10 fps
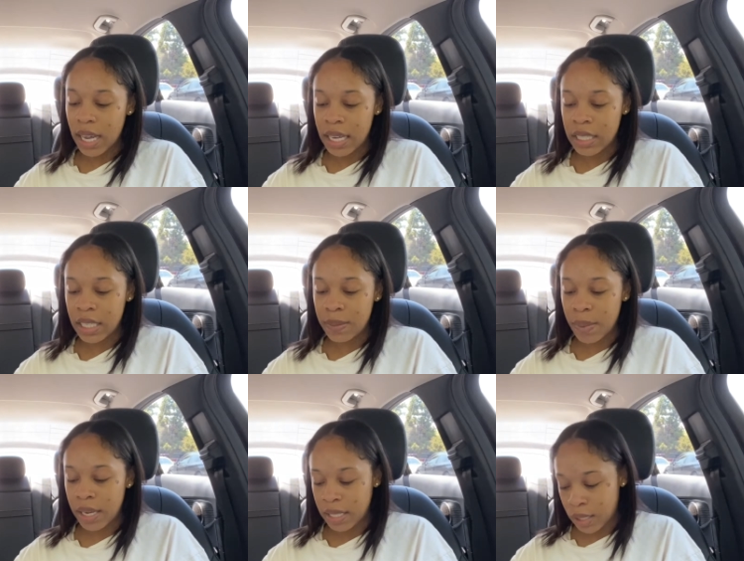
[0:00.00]
i just
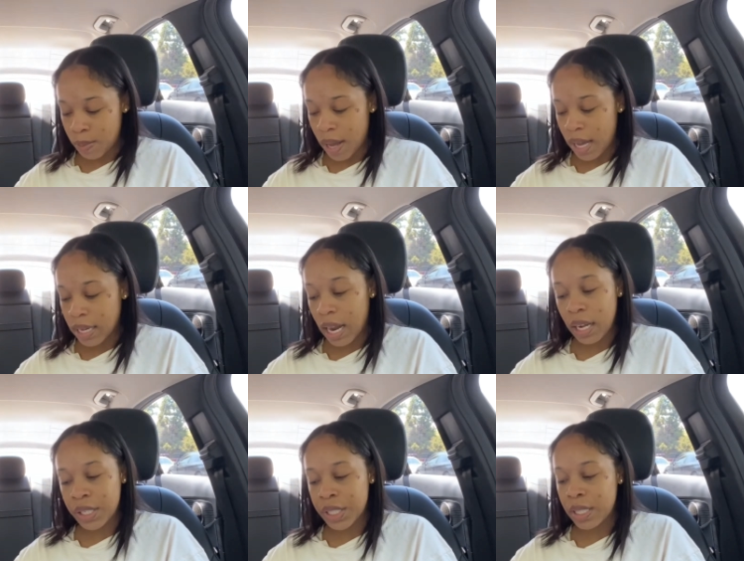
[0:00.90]
made it to my
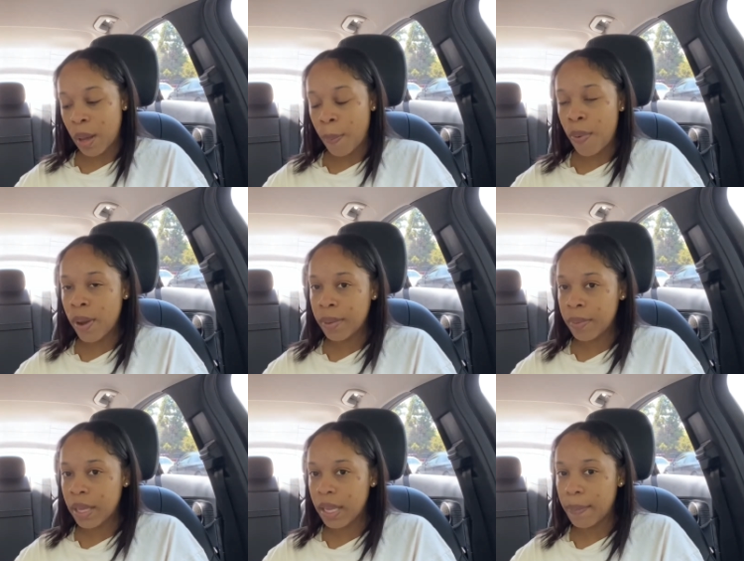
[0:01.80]
doctor's
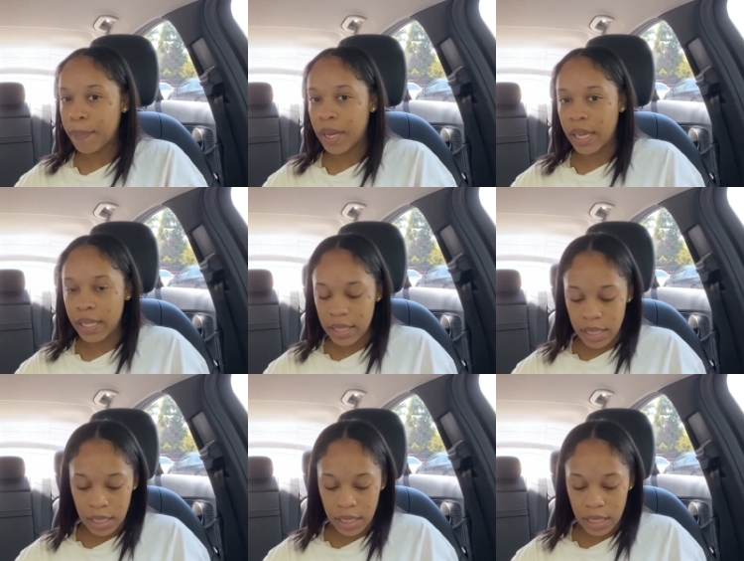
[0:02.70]
appointment but